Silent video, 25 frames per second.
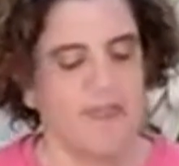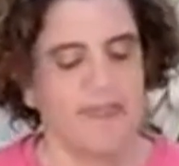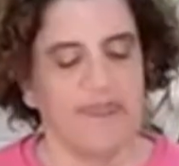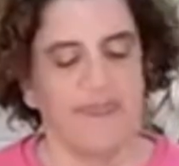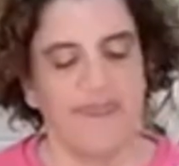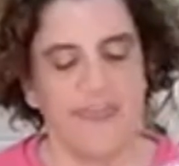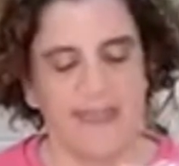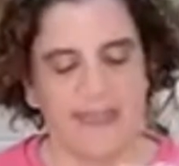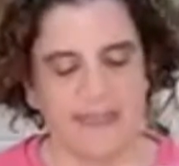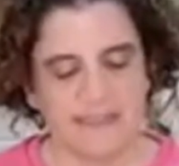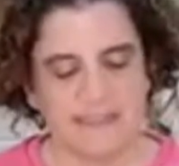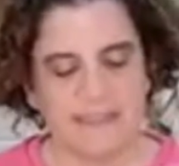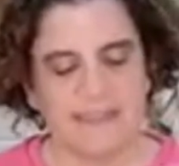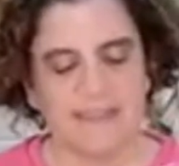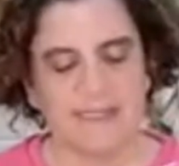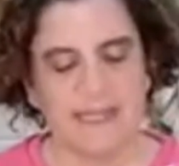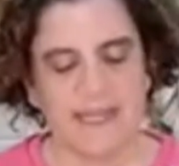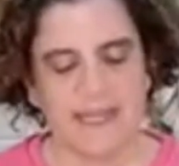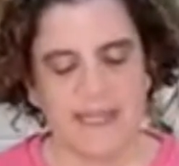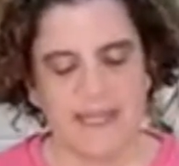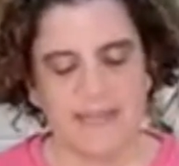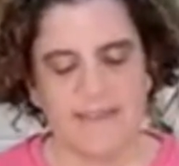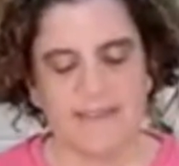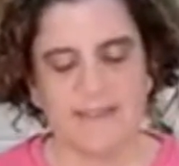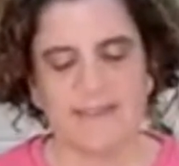This
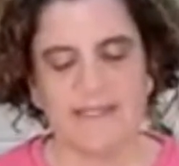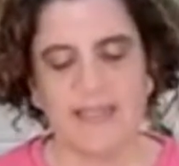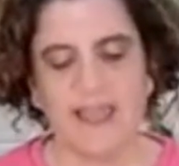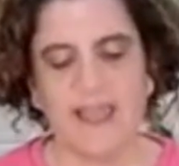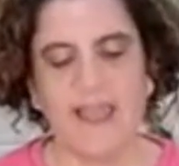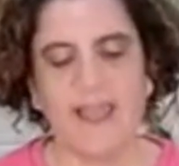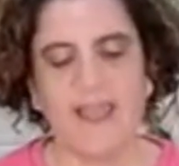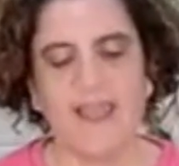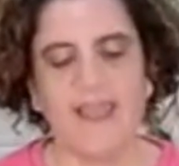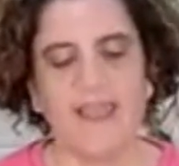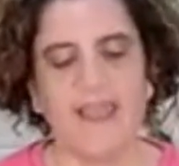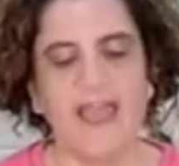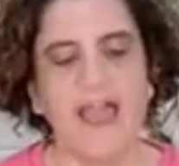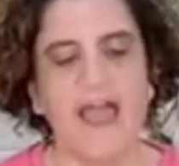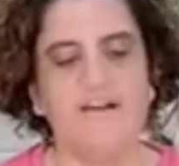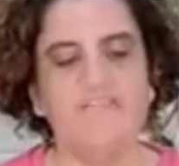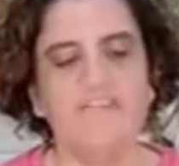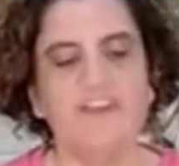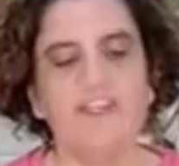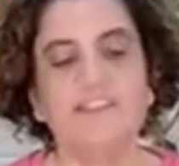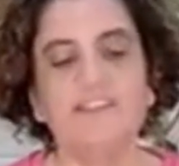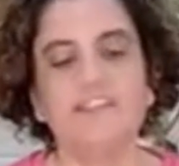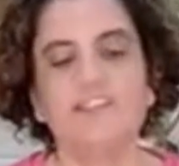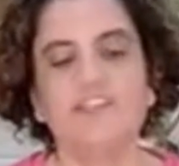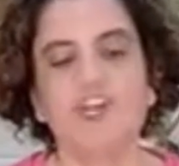is a heavy
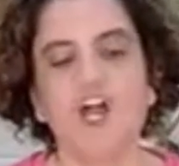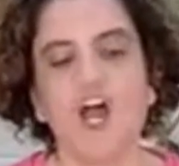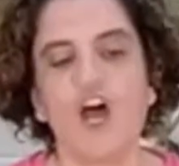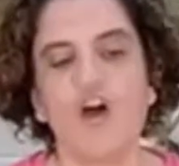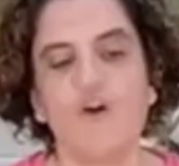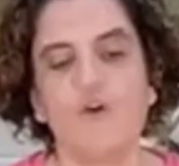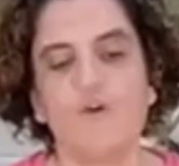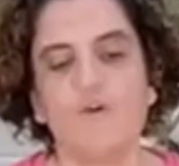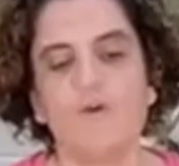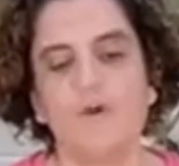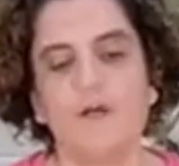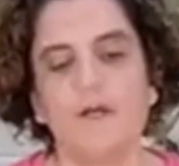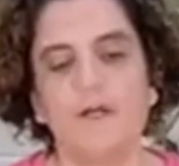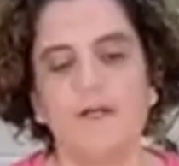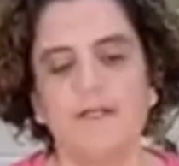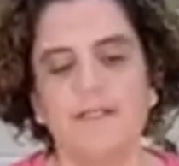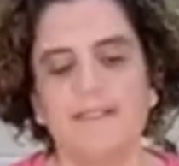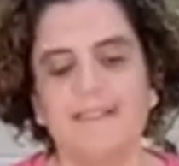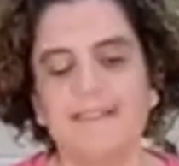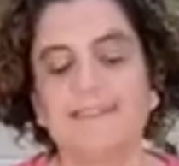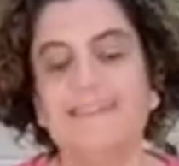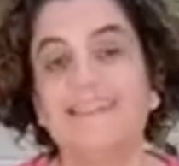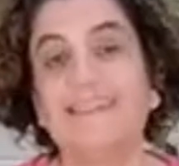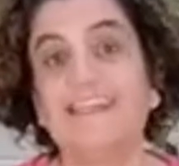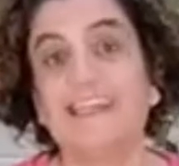snow
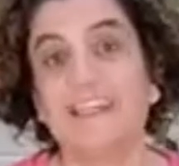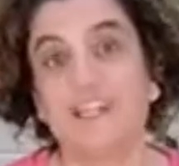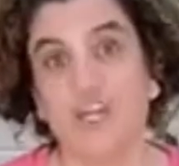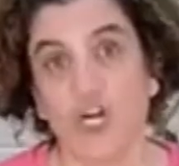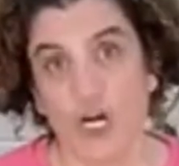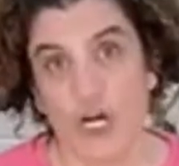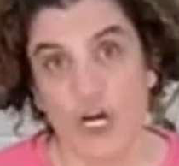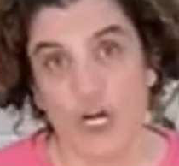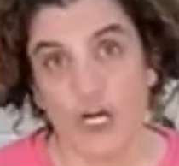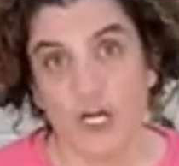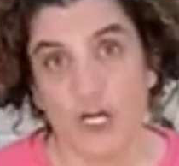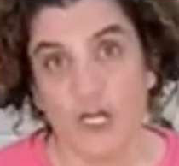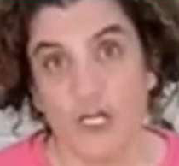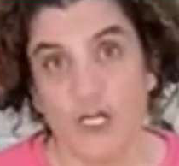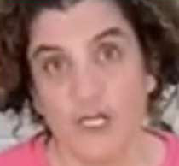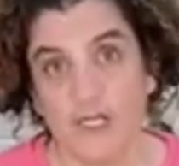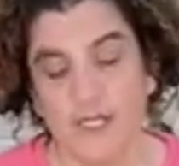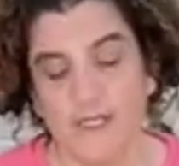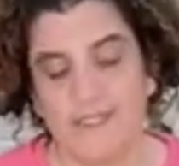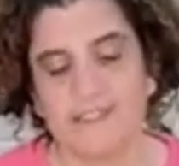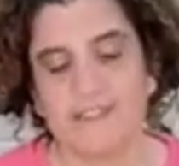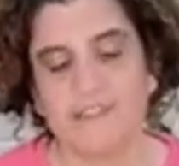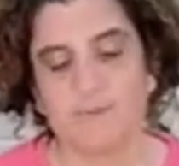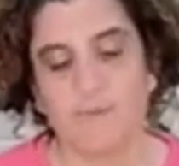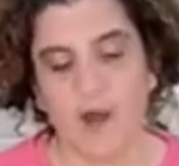cedar
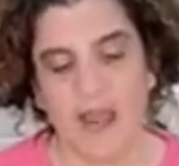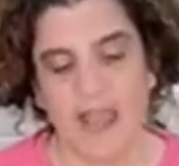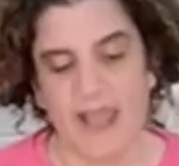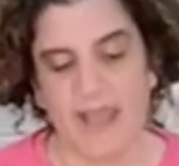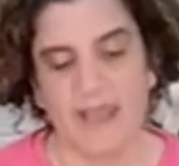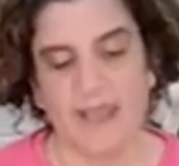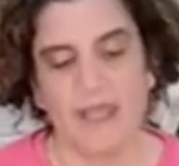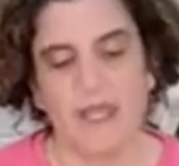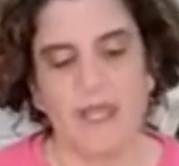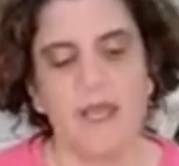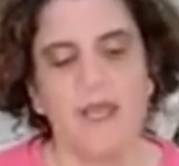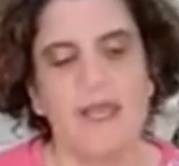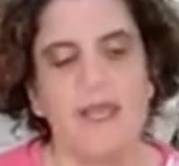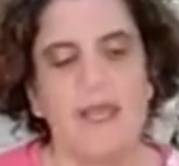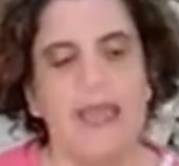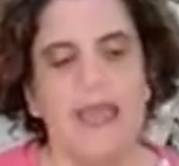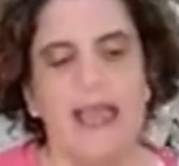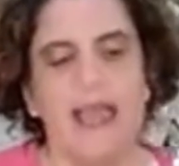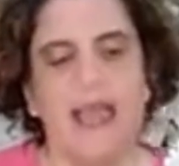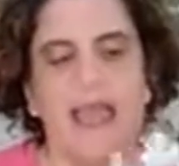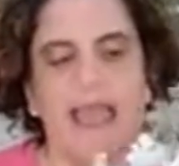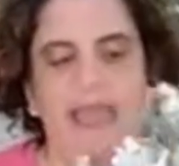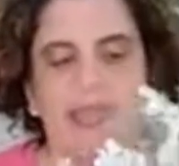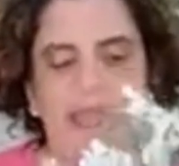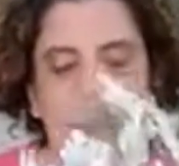spray.
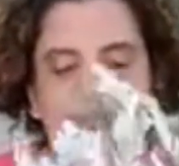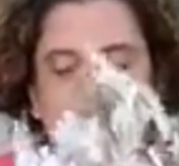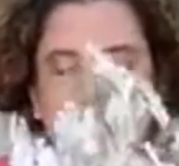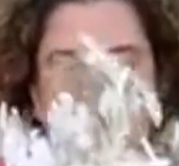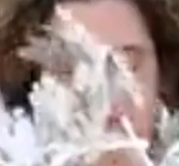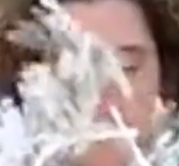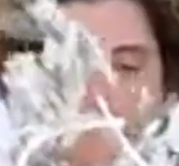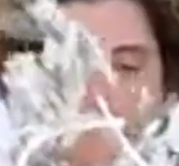It